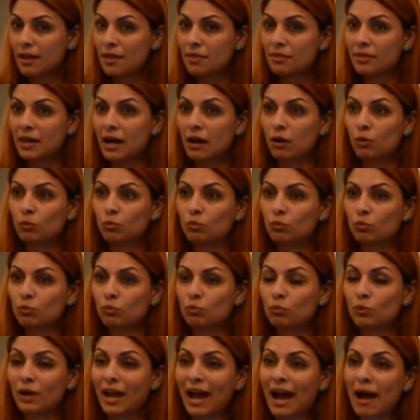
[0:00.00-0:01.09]
That
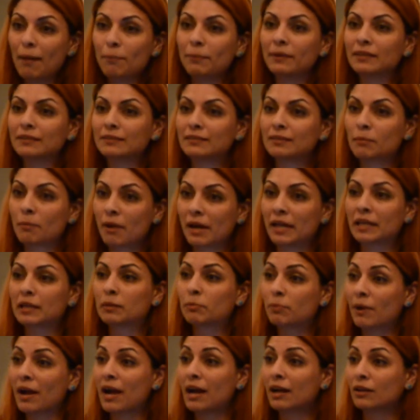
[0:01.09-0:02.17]
what happened to
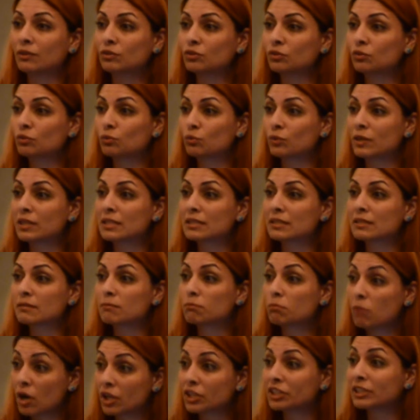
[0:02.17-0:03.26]
Mike Brown was
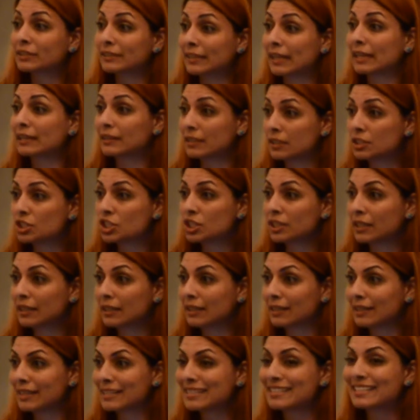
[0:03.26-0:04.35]
modern day
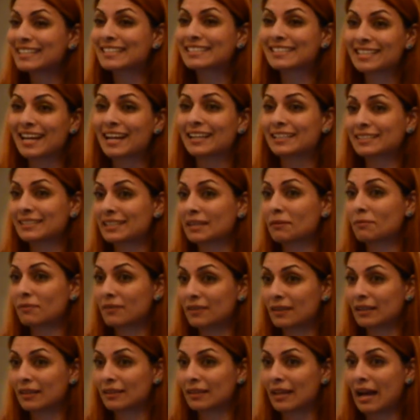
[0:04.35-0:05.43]
lynching. It's the exact same
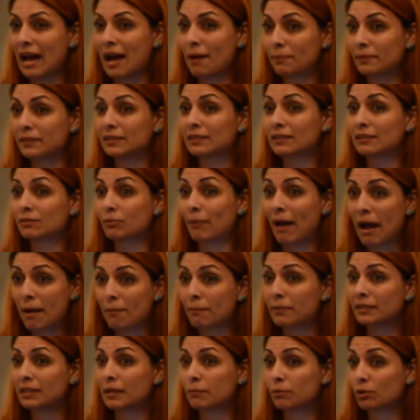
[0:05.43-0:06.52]
thing that happened to
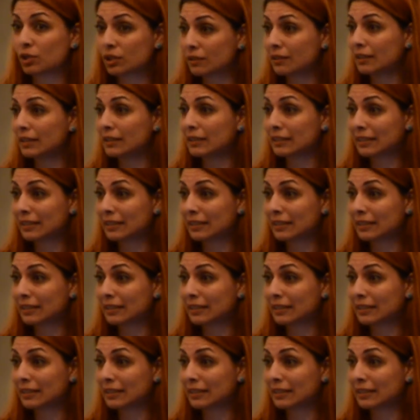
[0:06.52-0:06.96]
Mohammed Abu Khadir